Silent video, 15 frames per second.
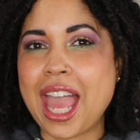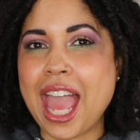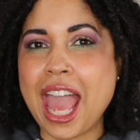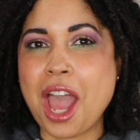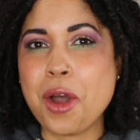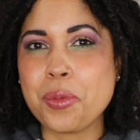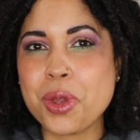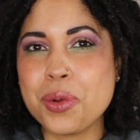
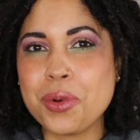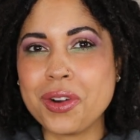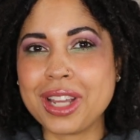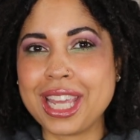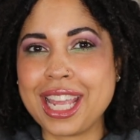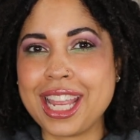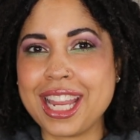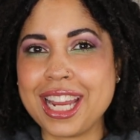and we will
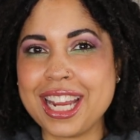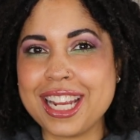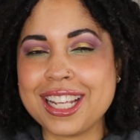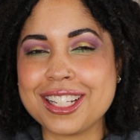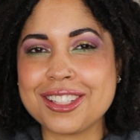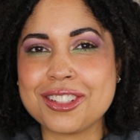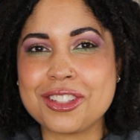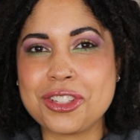get
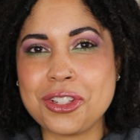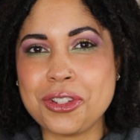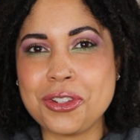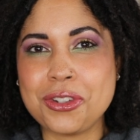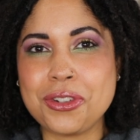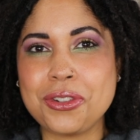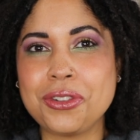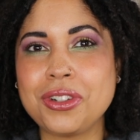
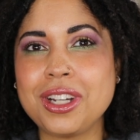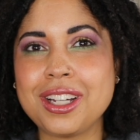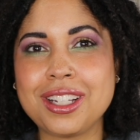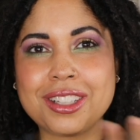into